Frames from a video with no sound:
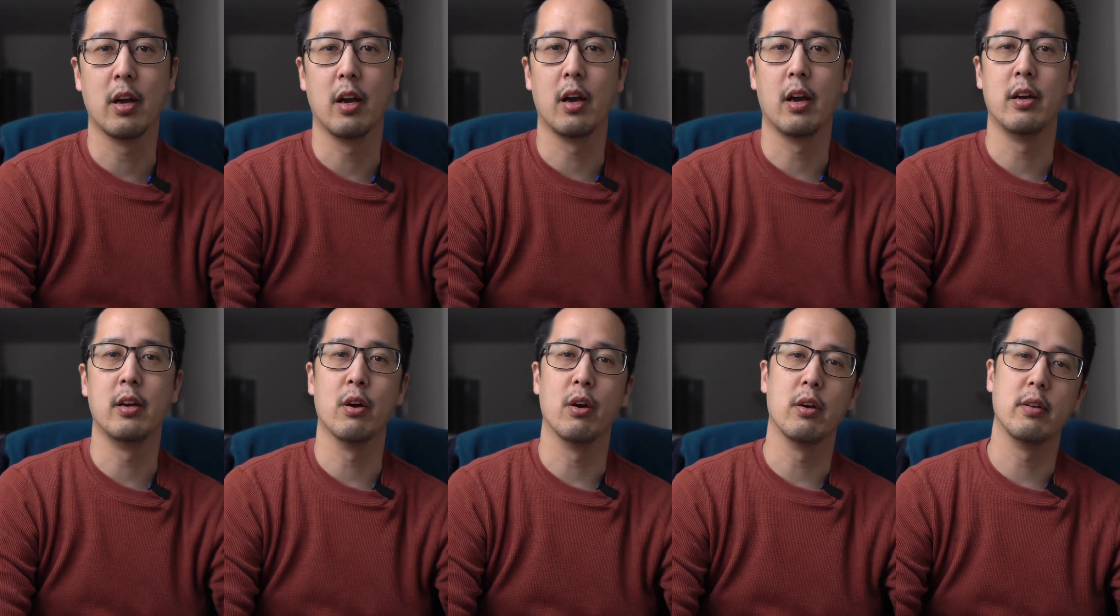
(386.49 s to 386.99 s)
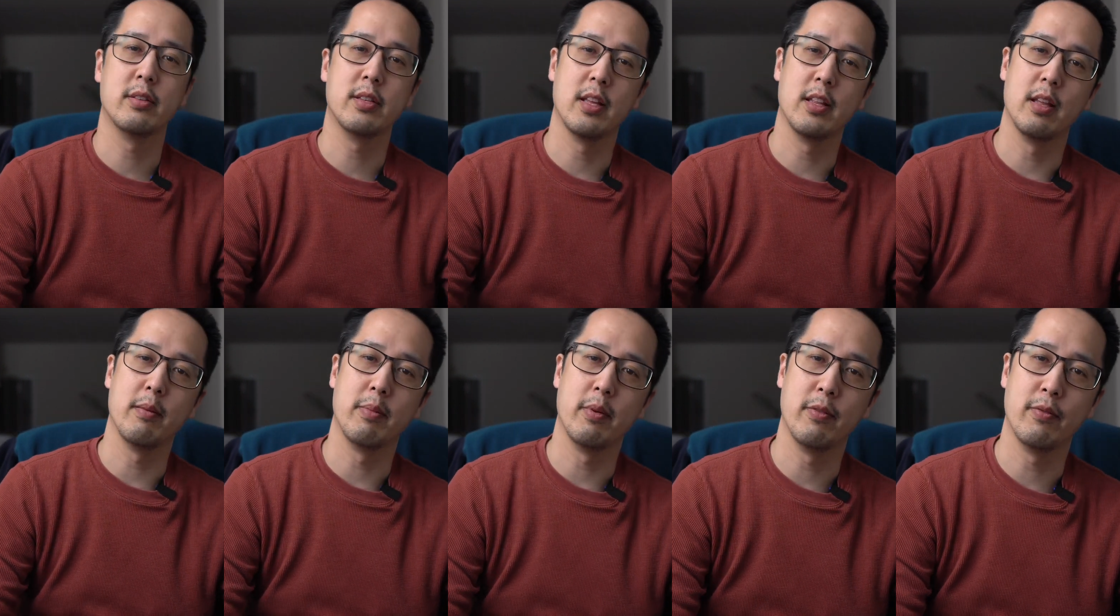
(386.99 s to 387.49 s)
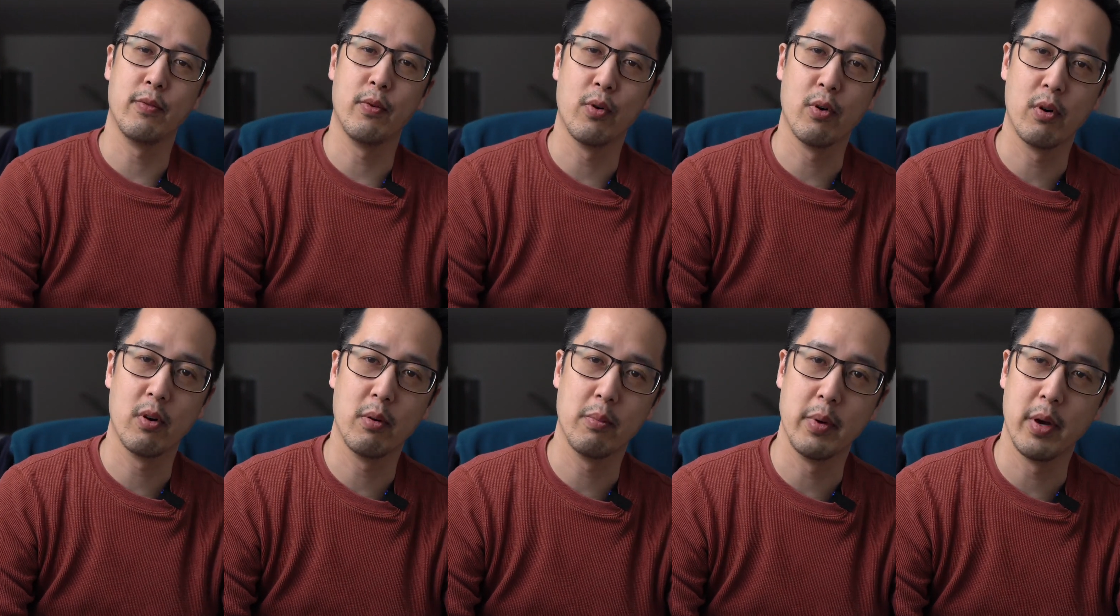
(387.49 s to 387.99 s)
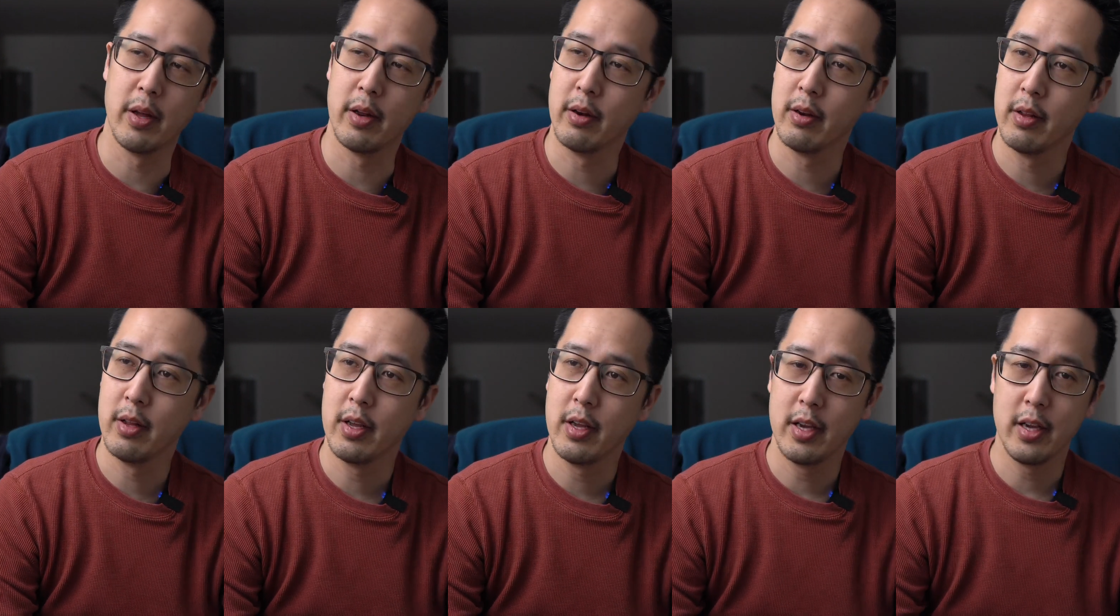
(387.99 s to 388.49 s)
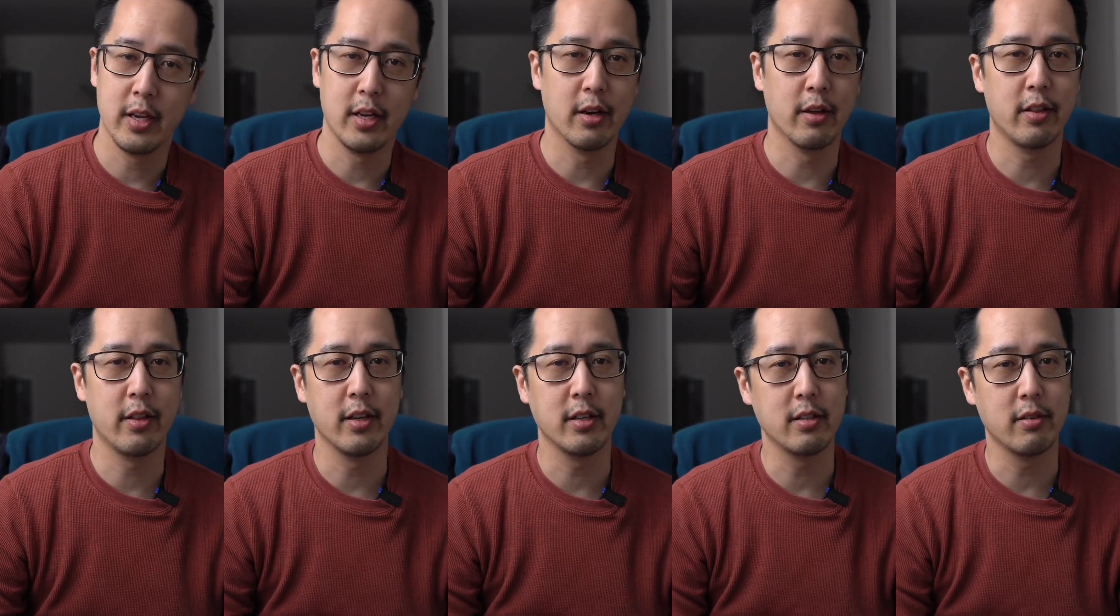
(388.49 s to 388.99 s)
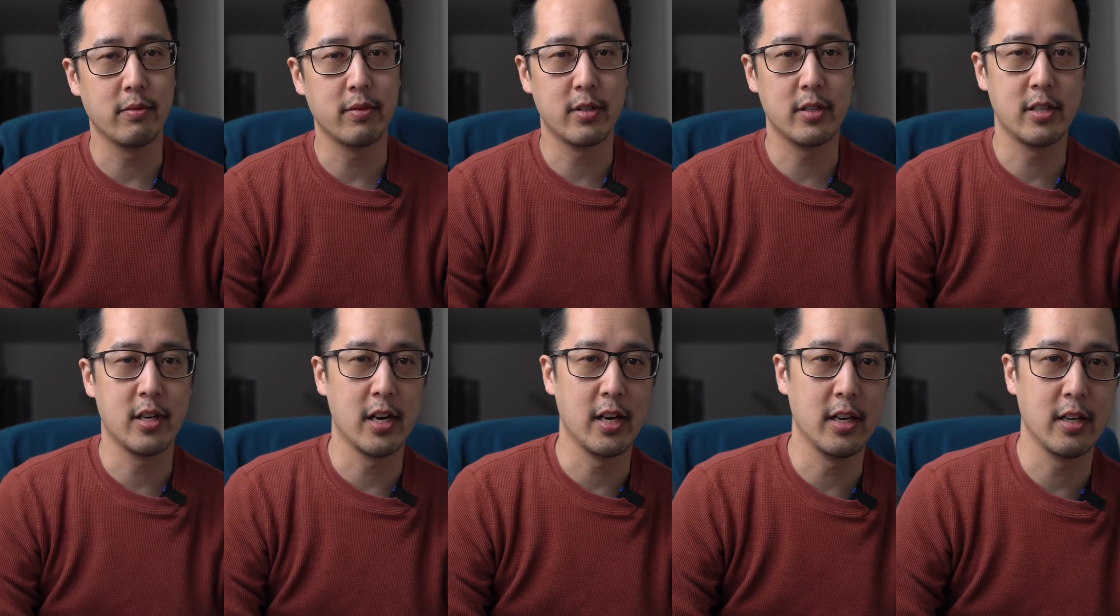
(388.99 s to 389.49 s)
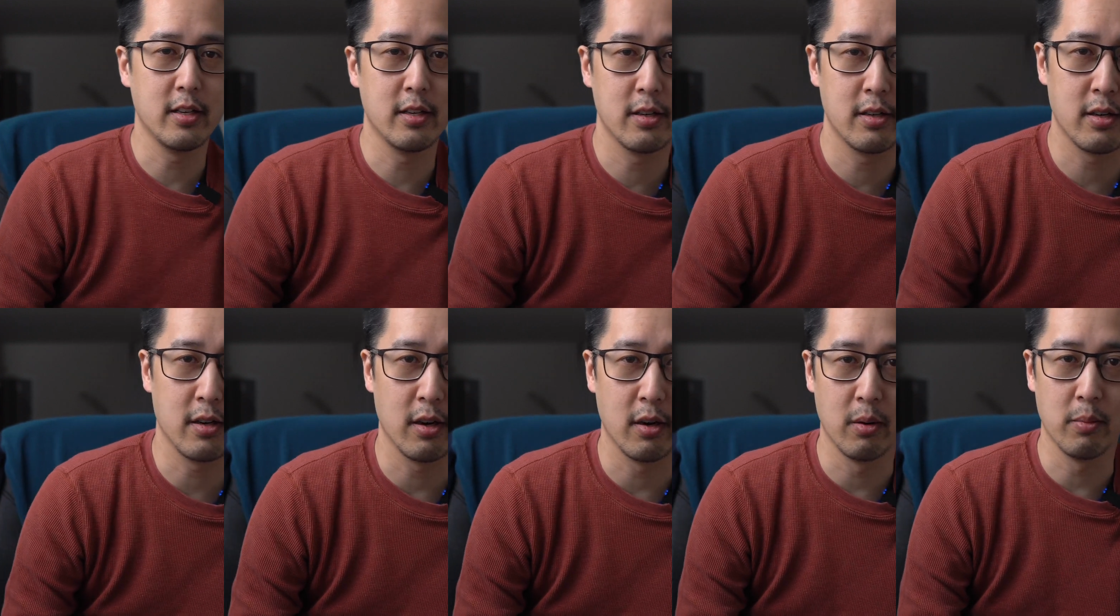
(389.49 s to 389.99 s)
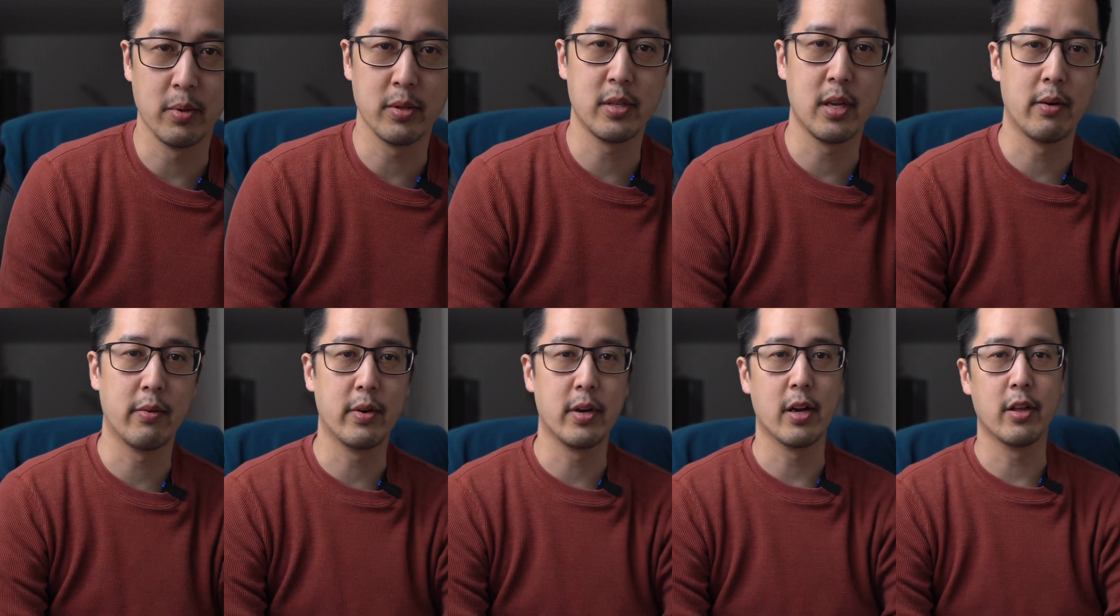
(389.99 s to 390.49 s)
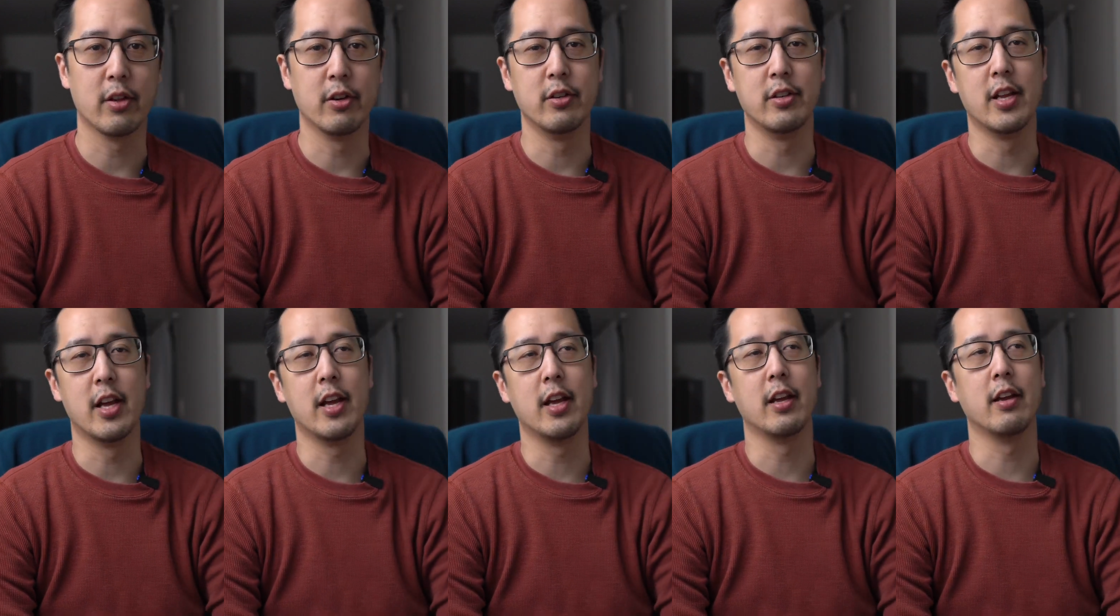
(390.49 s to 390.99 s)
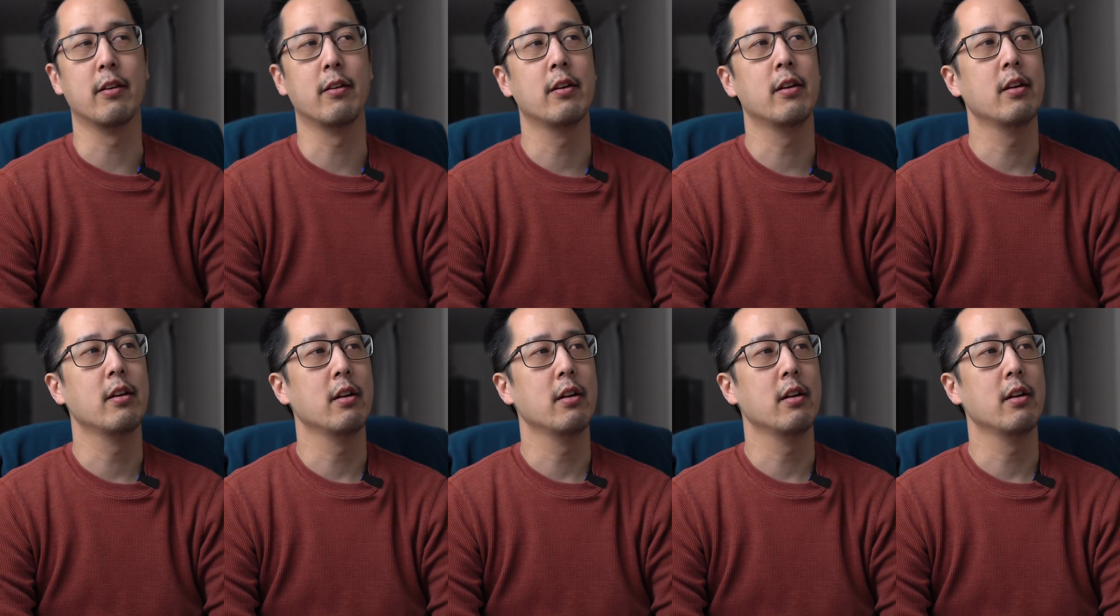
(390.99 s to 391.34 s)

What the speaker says: I know I said that before, but things have changed almost every other day.